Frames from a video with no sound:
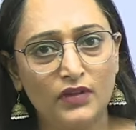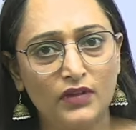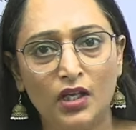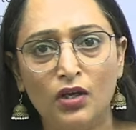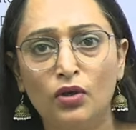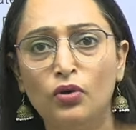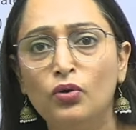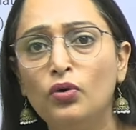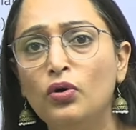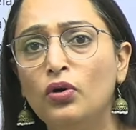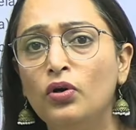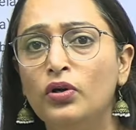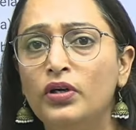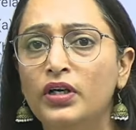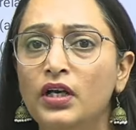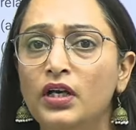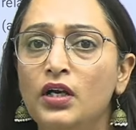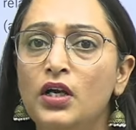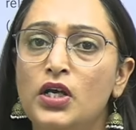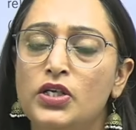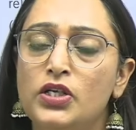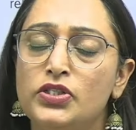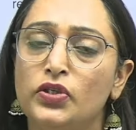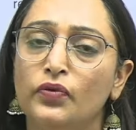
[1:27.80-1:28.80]
good,
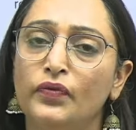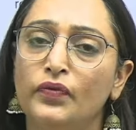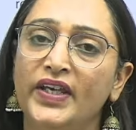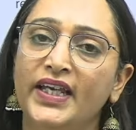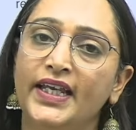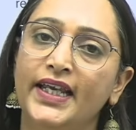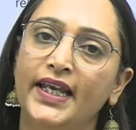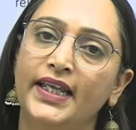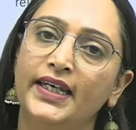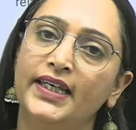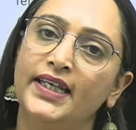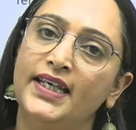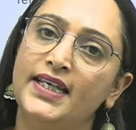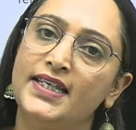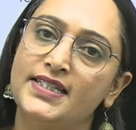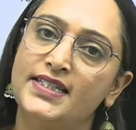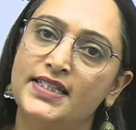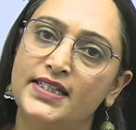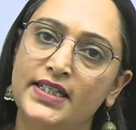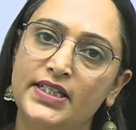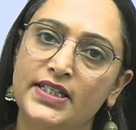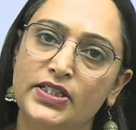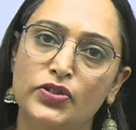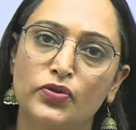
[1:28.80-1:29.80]
so we can
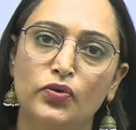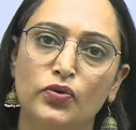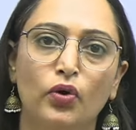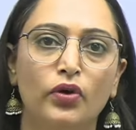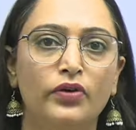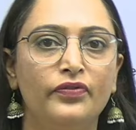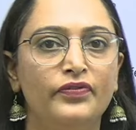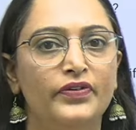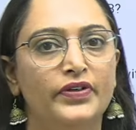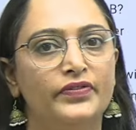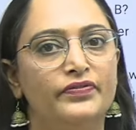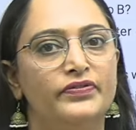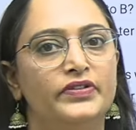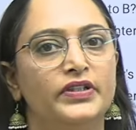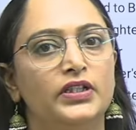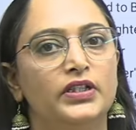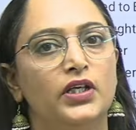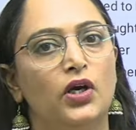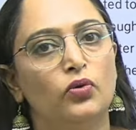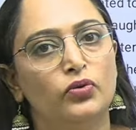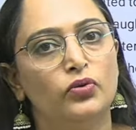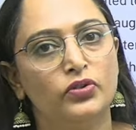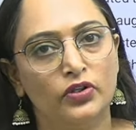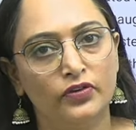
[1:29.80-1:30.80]
easily score 15
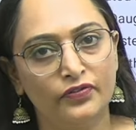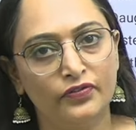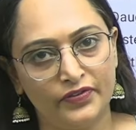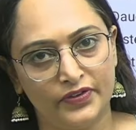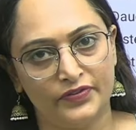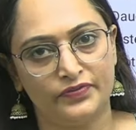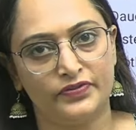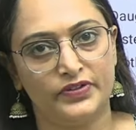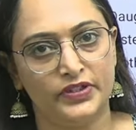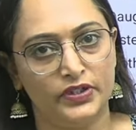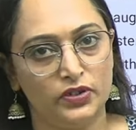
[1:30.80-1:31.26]
out of 15.